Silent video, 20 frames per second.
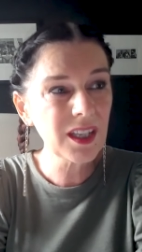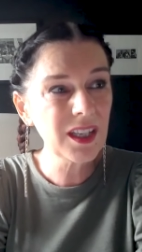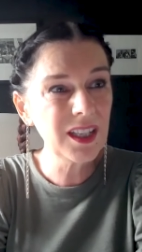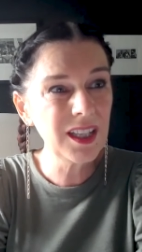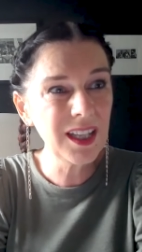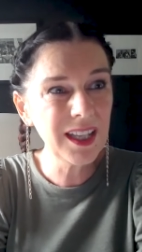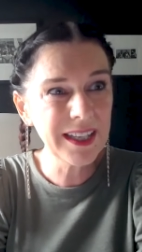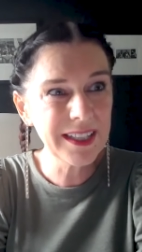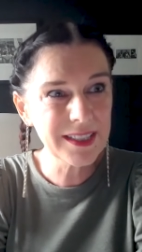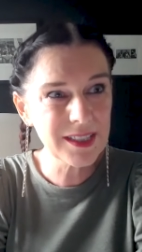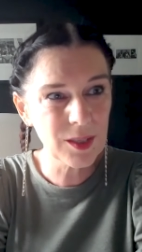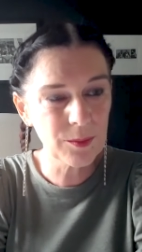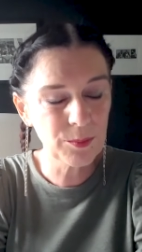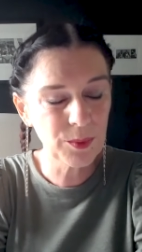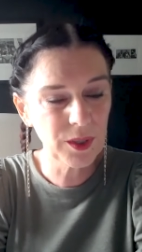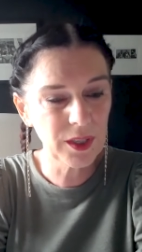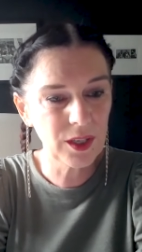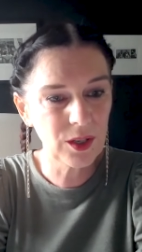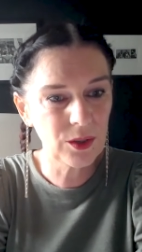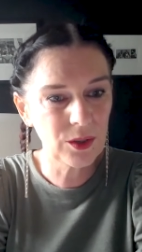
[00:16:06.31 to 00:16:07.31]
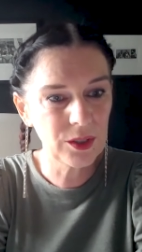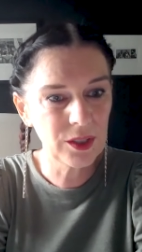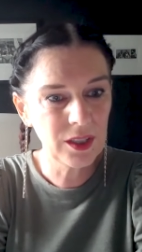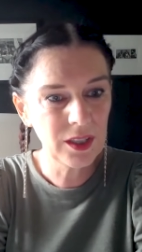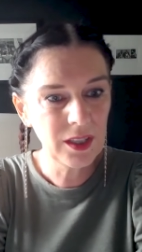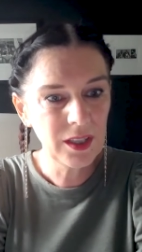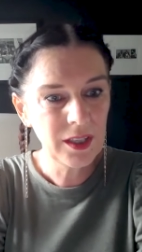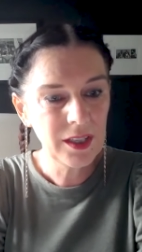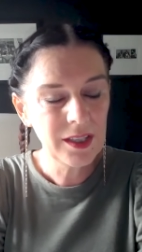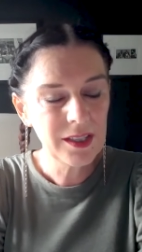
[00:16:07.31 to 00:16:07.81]
I like to bring on
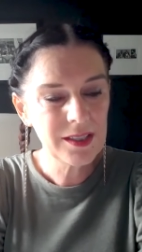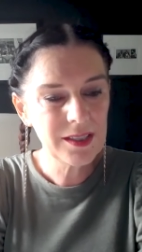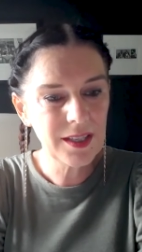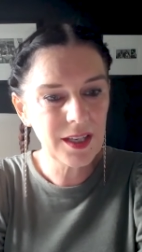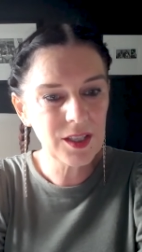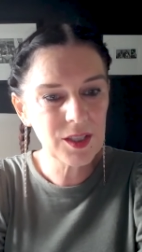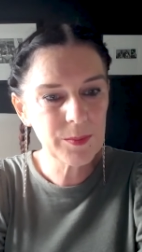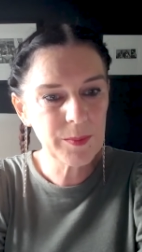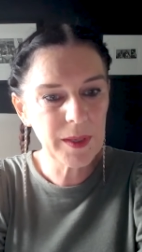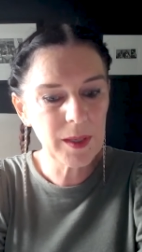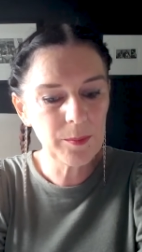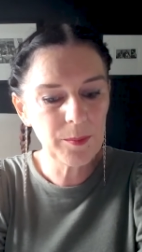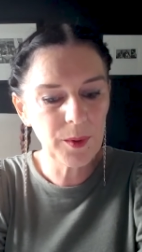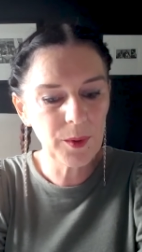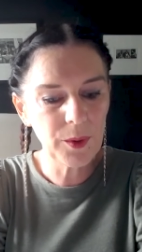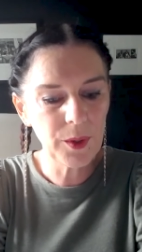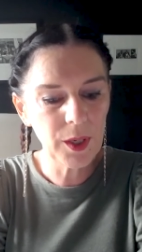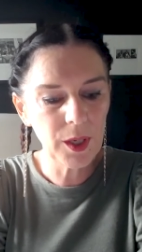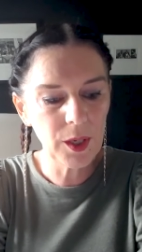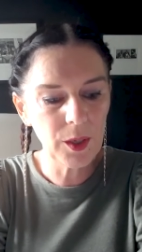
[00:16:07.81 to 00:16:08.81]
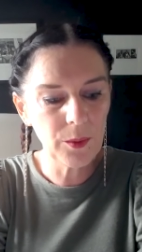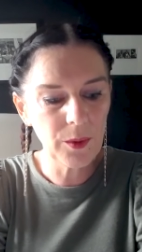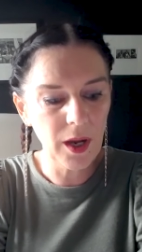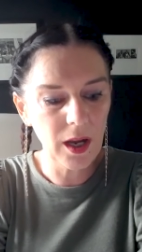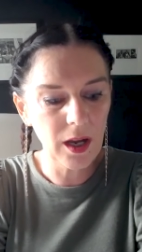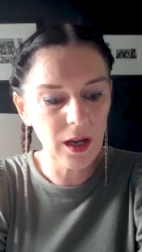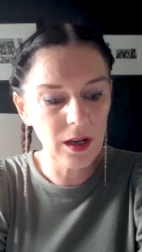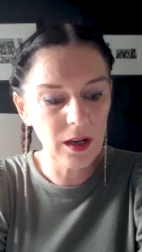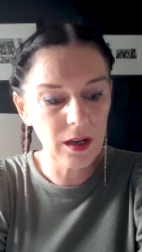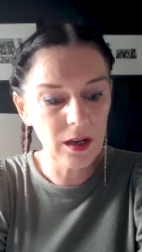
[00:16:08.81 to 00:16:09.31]
salespeople who
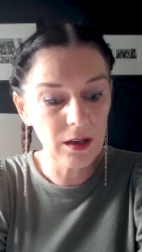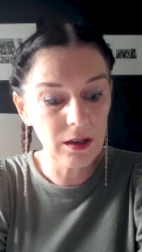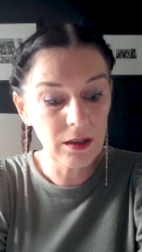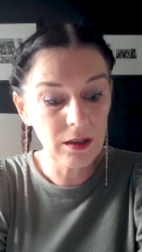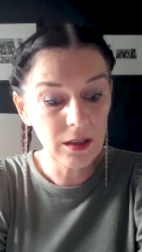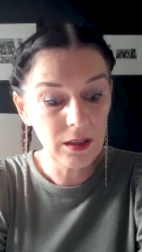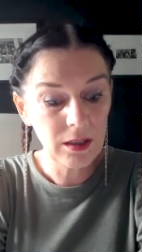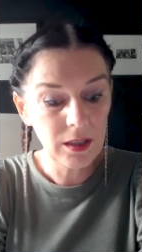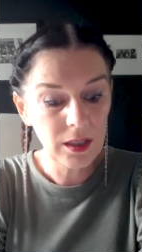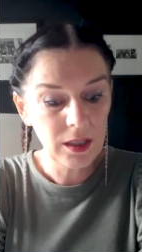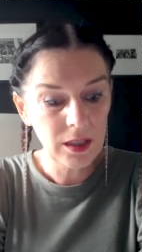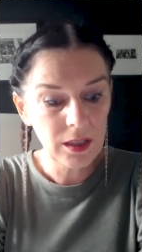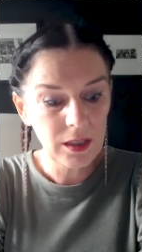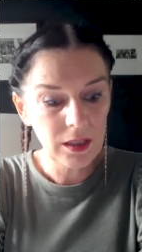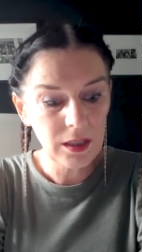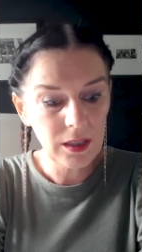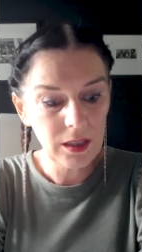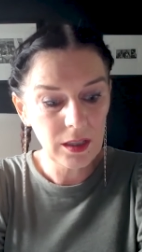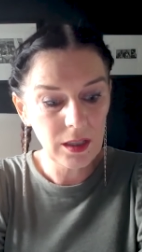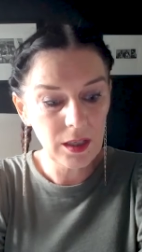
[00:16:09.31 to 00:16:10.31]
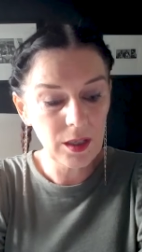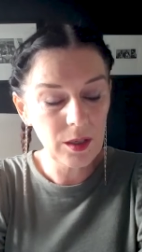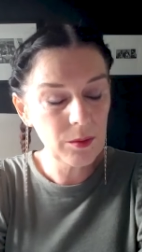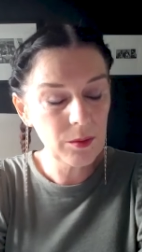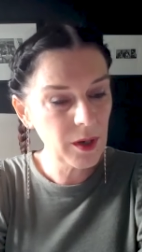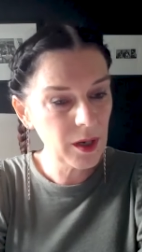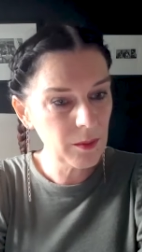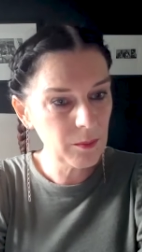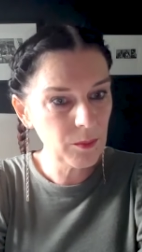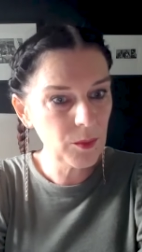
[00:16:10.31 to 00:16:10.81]
are
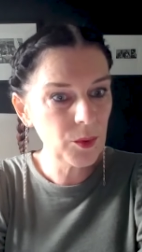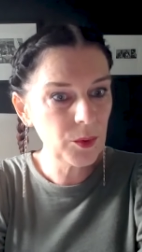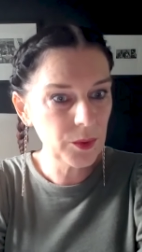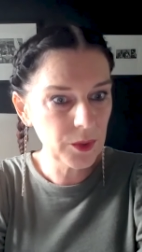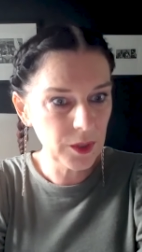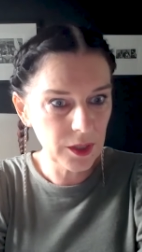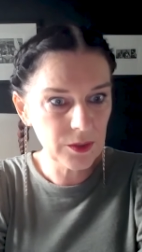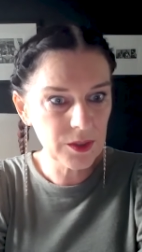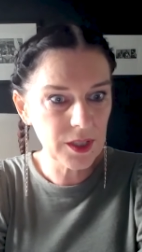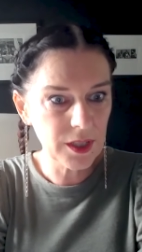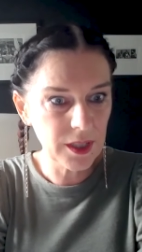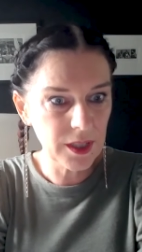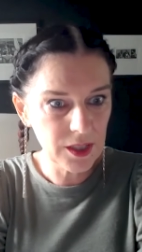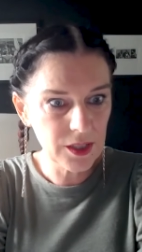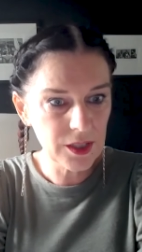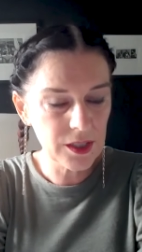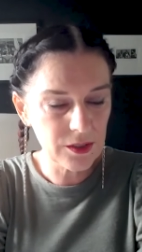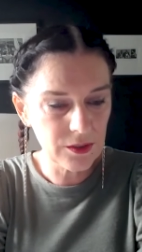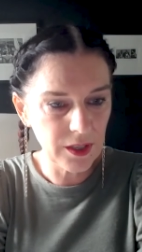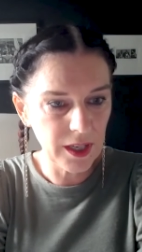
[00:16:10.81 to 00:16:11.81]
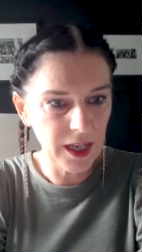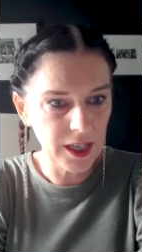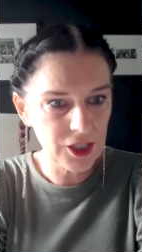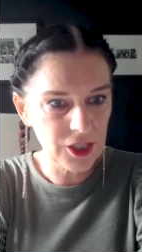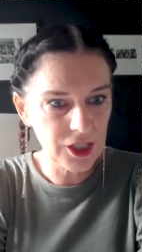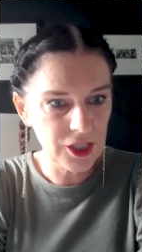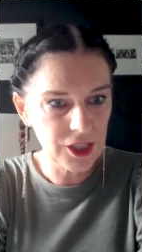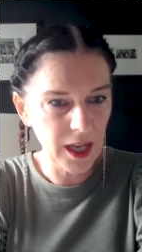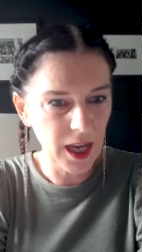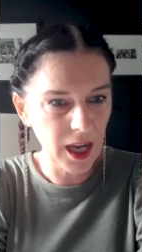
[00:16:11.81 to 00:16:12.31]
who are more new to the industry.
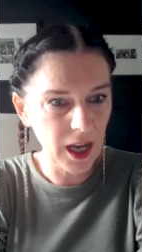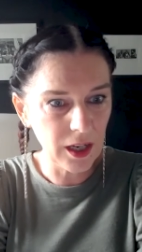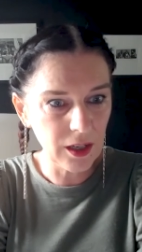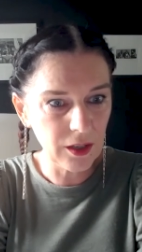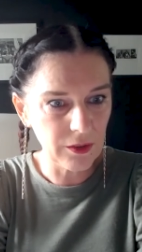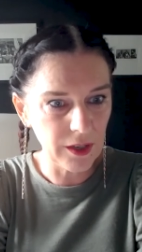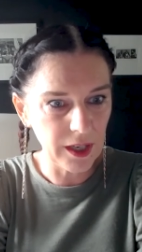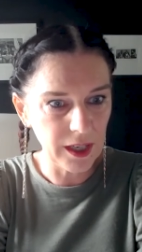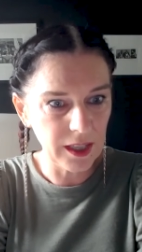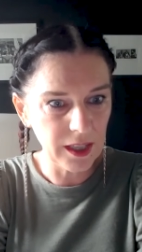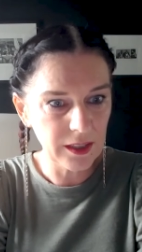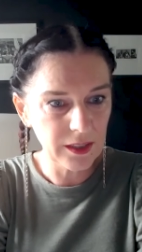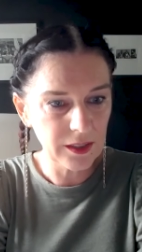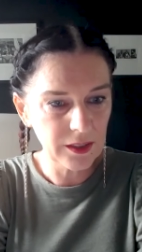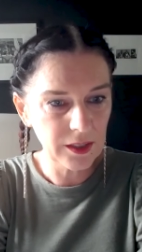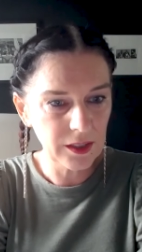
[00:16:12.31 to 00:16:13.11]
Actually, they're hungry.